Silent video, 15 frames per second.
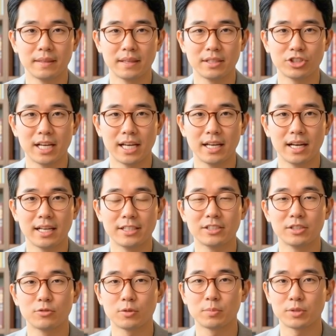Shanghai
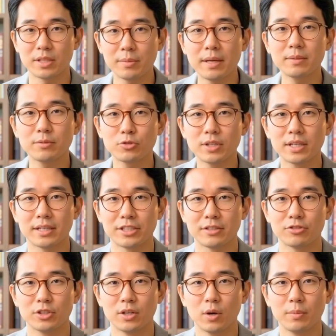silver premiums
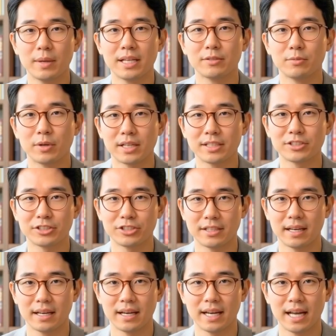relative to COMEX prices
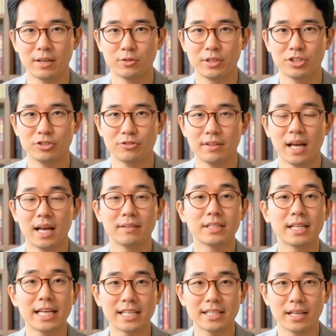had reached $5
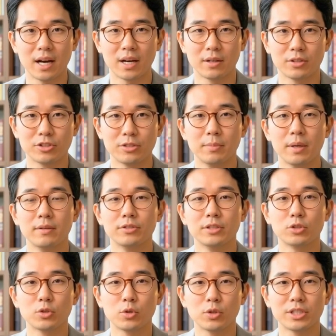to $8 above the
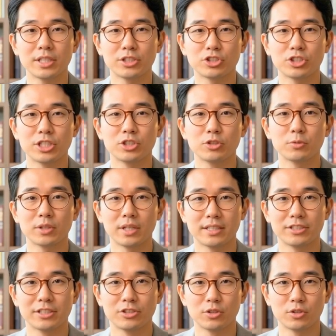New York exchange
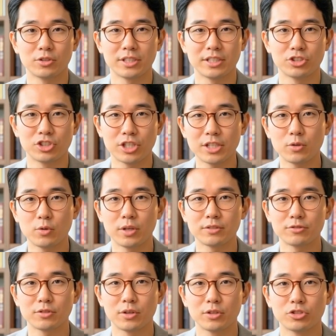price as early as January
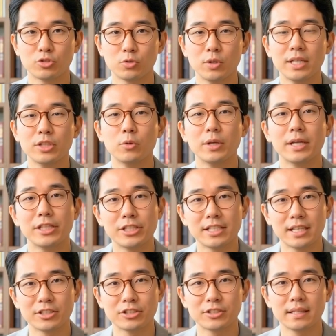1,
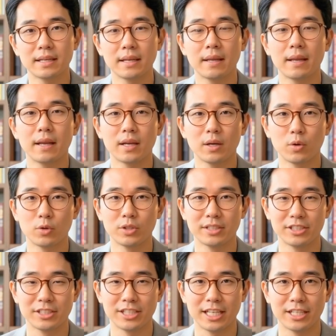2026, according
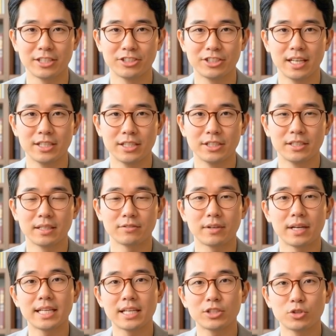to data cited in a
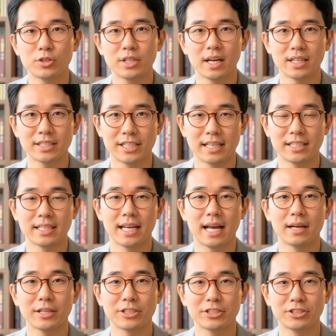financial content
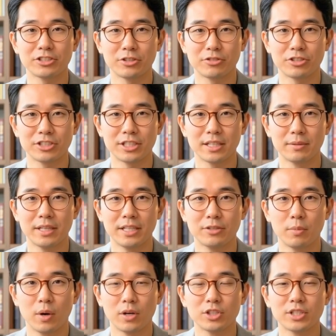analysis of CME's
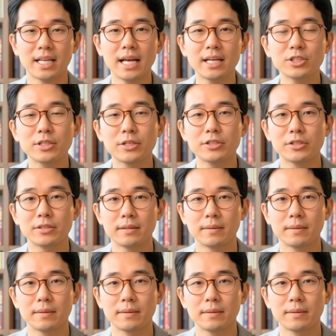margin actions.